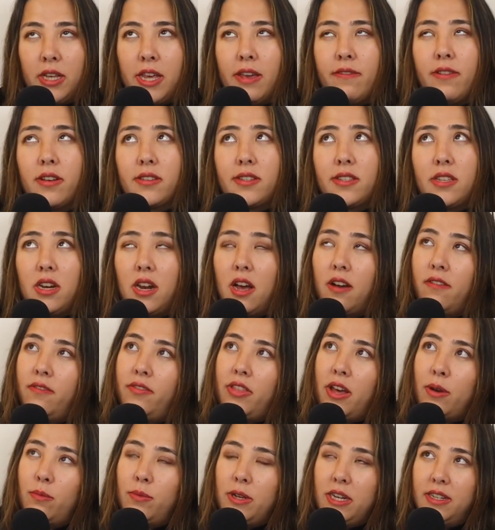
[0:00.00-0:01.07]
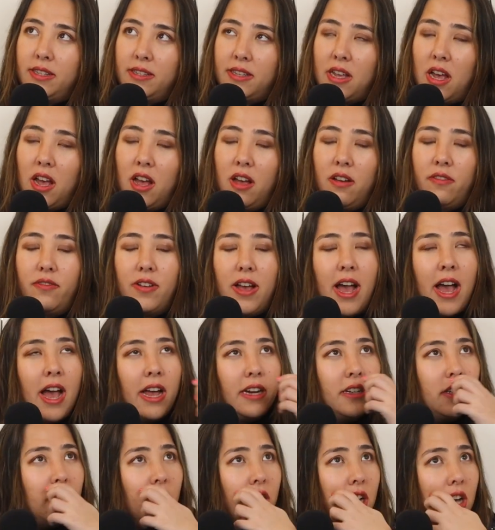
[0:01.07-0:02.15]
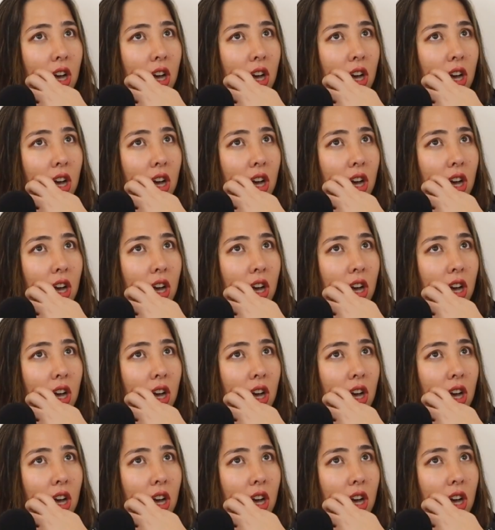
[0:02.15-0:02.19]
give us the love that we deserve. And